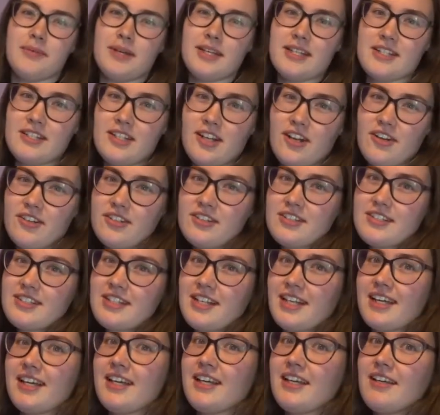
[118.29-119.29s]
It's long
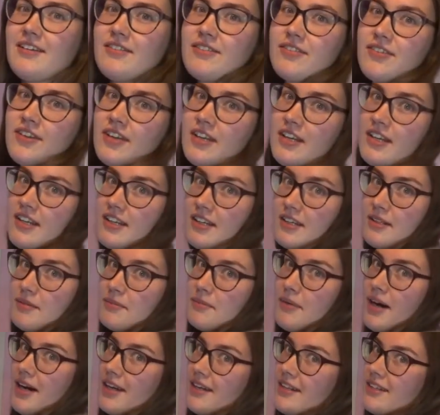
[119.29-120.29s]
sleeve
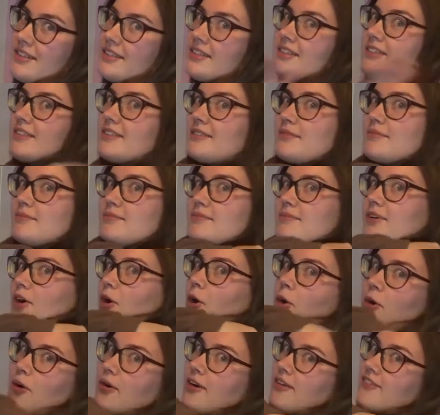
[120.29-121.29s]
minus
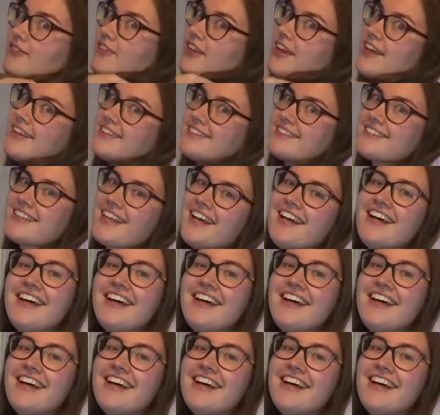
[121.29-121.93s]
all of this.